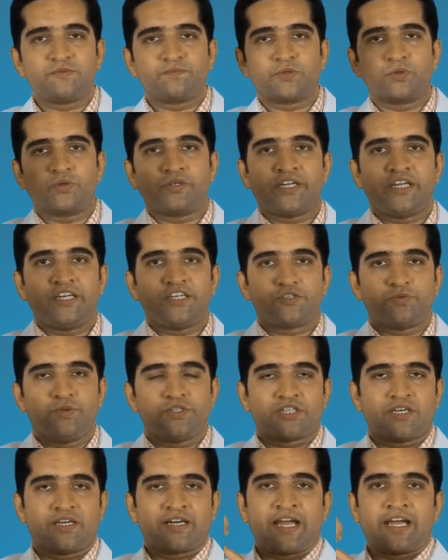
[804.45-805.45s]
proteins
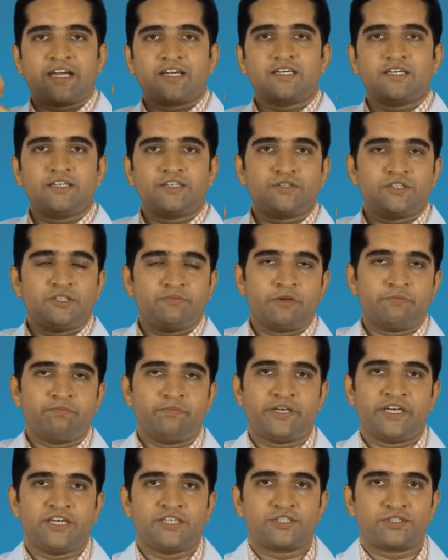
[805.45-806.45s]
which are anchored to the
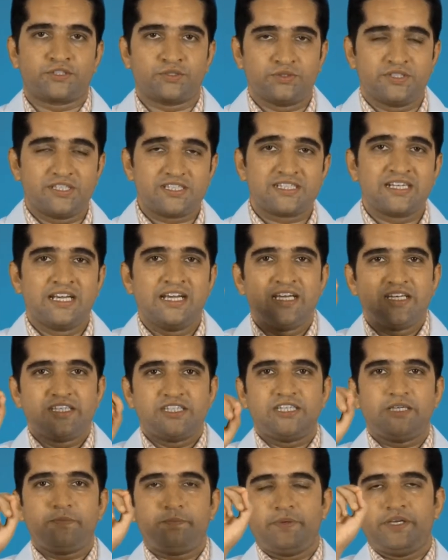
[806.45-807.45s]
membranes through this
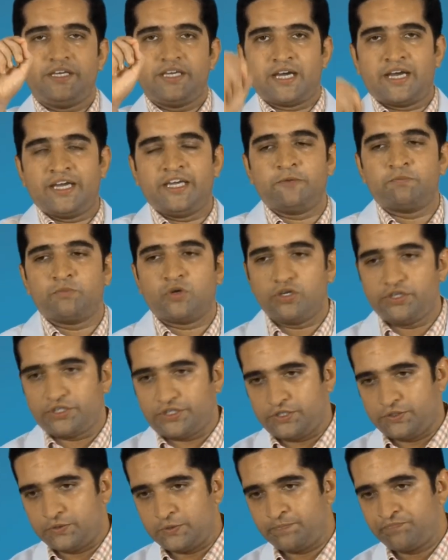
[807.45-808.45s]
GPI
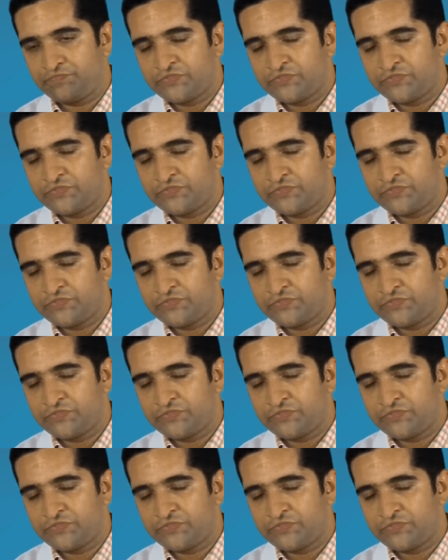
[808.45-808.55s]
molecule.